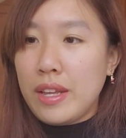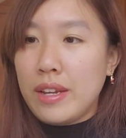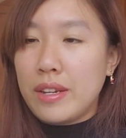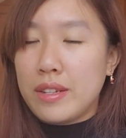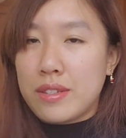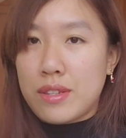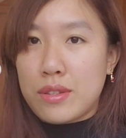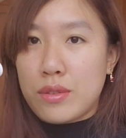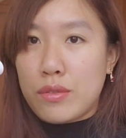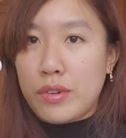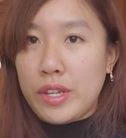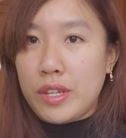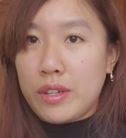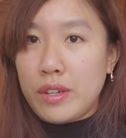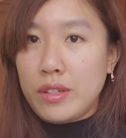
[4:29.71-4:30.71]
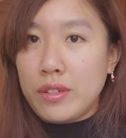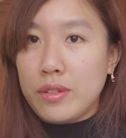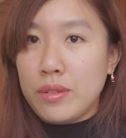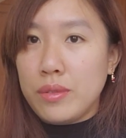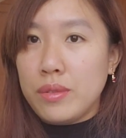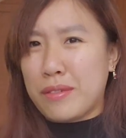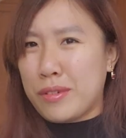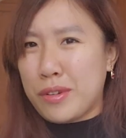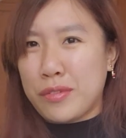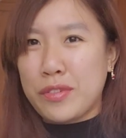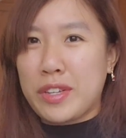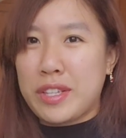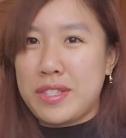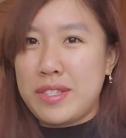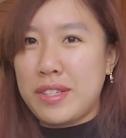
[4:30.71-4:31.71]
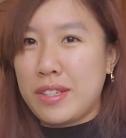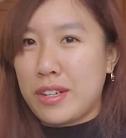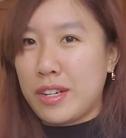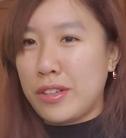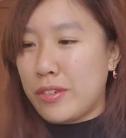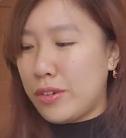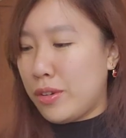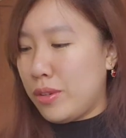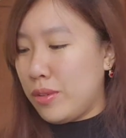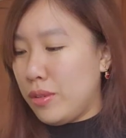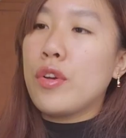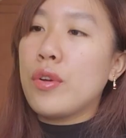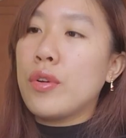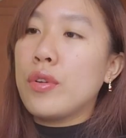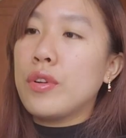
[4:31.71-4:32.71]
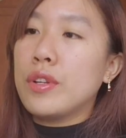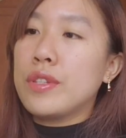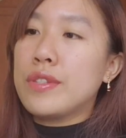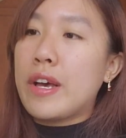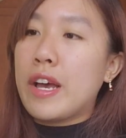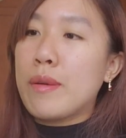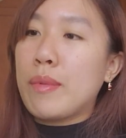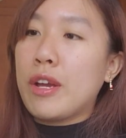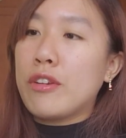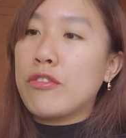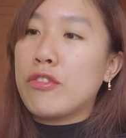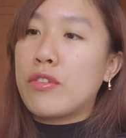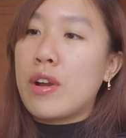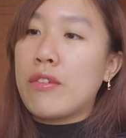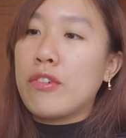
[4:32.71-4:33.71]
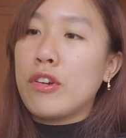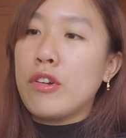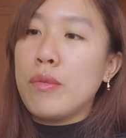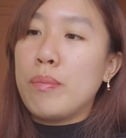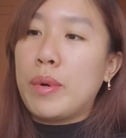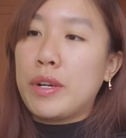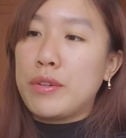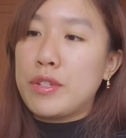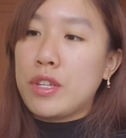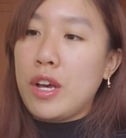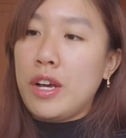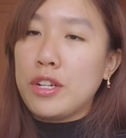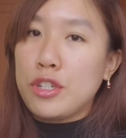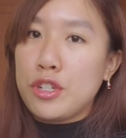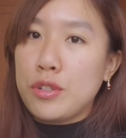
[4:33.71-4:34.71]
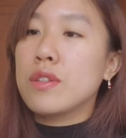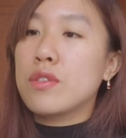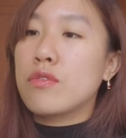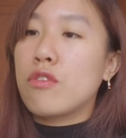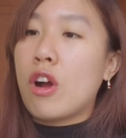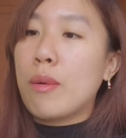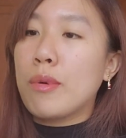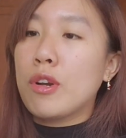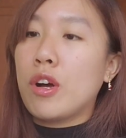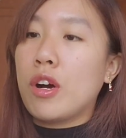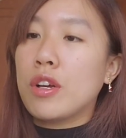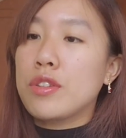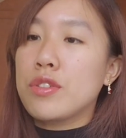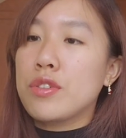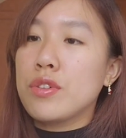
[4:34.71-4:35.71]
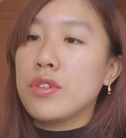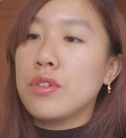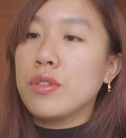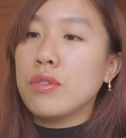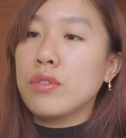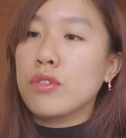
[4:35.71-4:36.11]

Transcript: It is this green color. I don't know if you can see the color at all. Third, Diamond Forever Butterscotch. This is Robert Oster